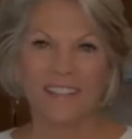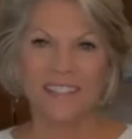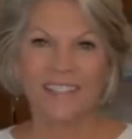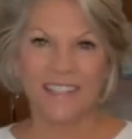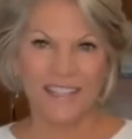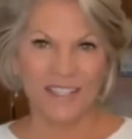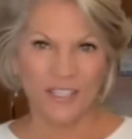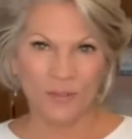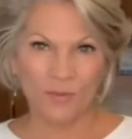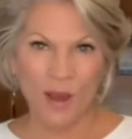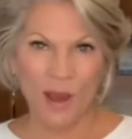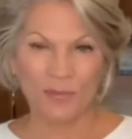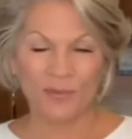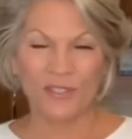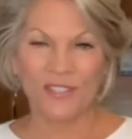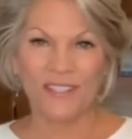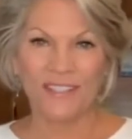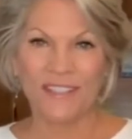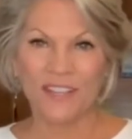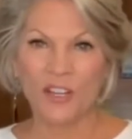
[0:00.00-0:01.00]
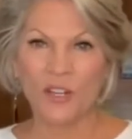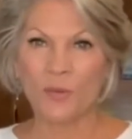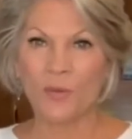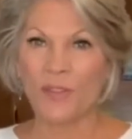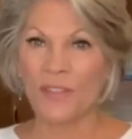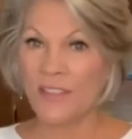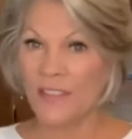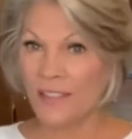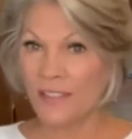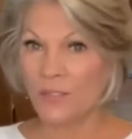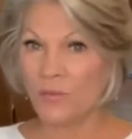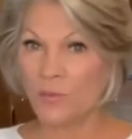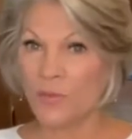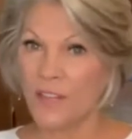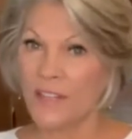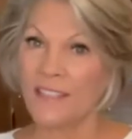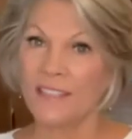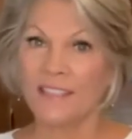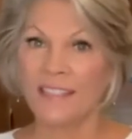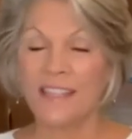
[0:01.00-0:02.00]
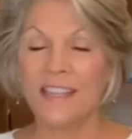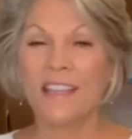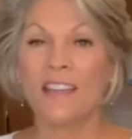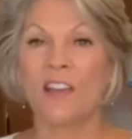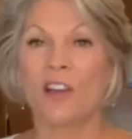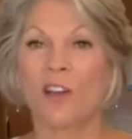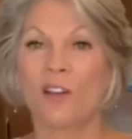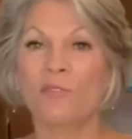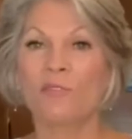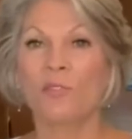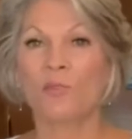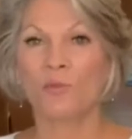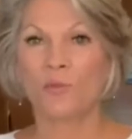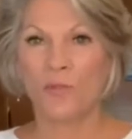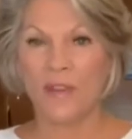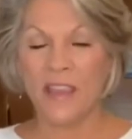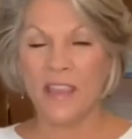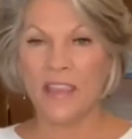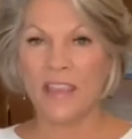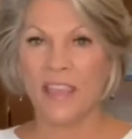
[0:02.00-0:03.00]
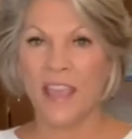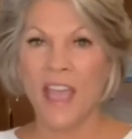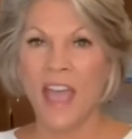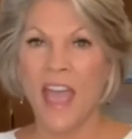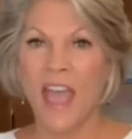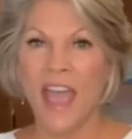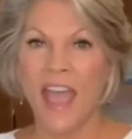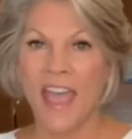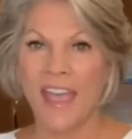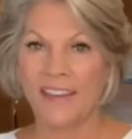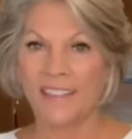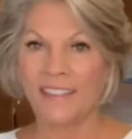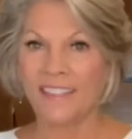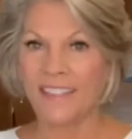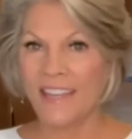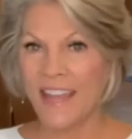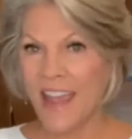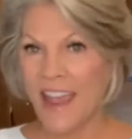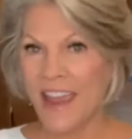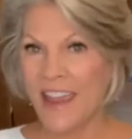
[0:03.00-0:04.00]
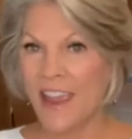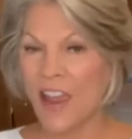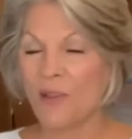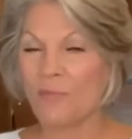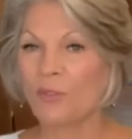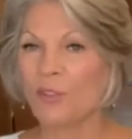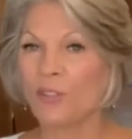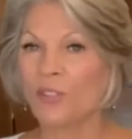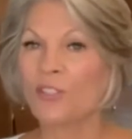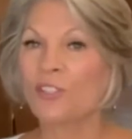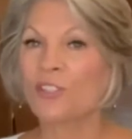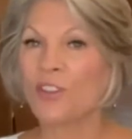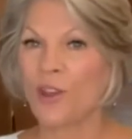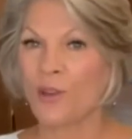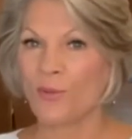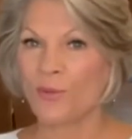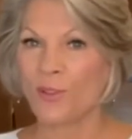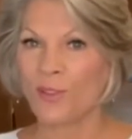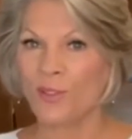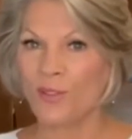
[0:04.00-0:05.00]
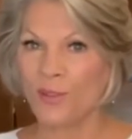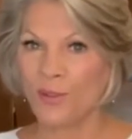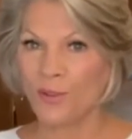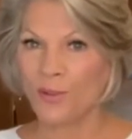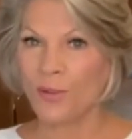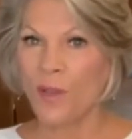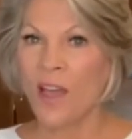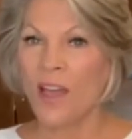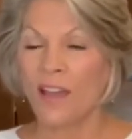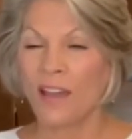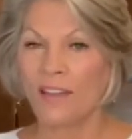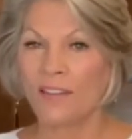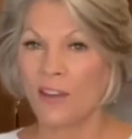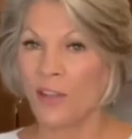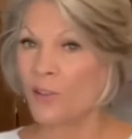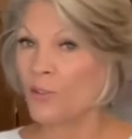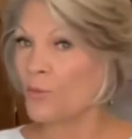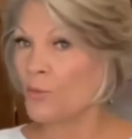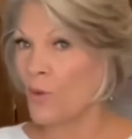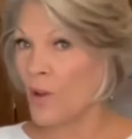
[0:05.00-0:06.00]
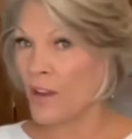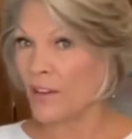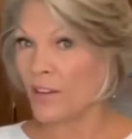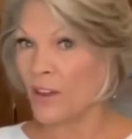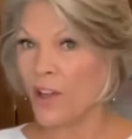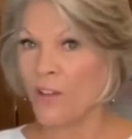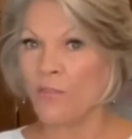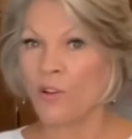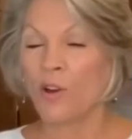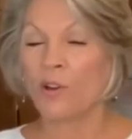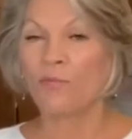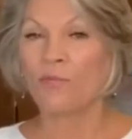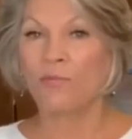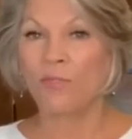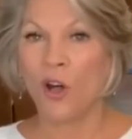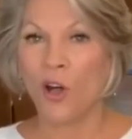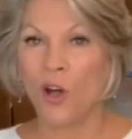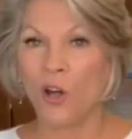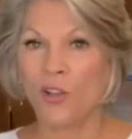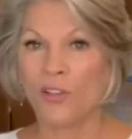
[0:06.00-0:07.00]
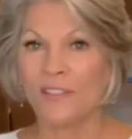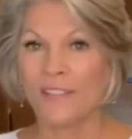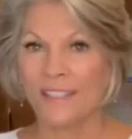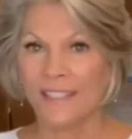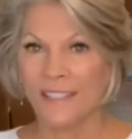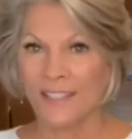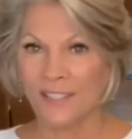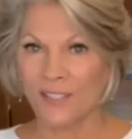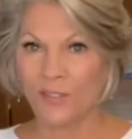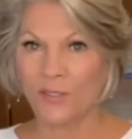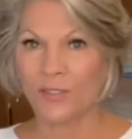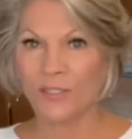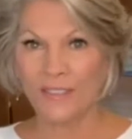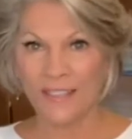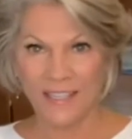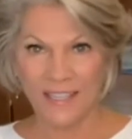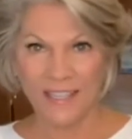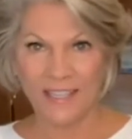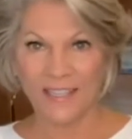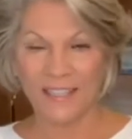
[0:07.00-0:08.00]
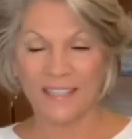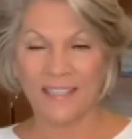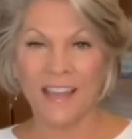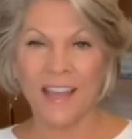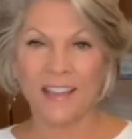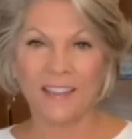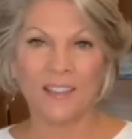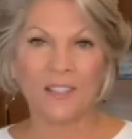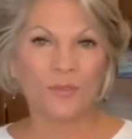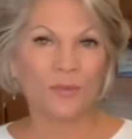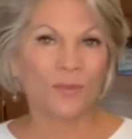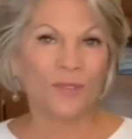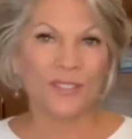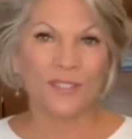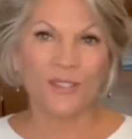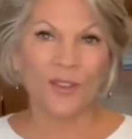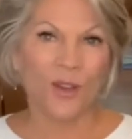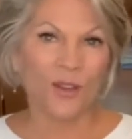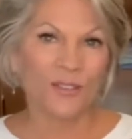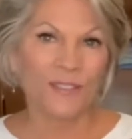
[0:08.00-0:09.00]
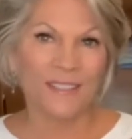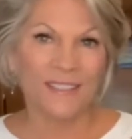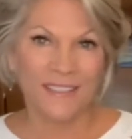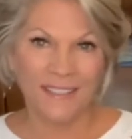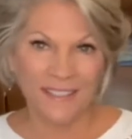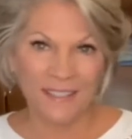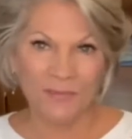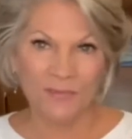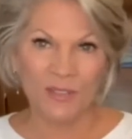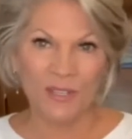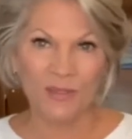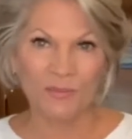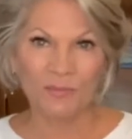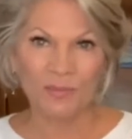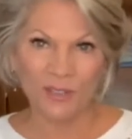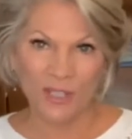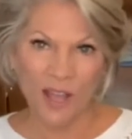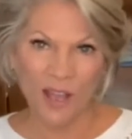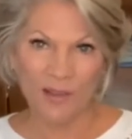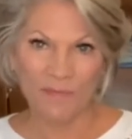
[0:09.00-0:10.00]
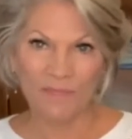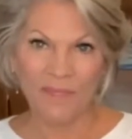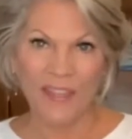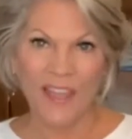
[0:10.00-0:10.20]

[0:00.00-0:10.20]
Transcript: Stacy Robertson here with this week's Tea of the Week. And today I'm going to share with you another one of our fall seasonal teas. This one is called Cinnamon Plum.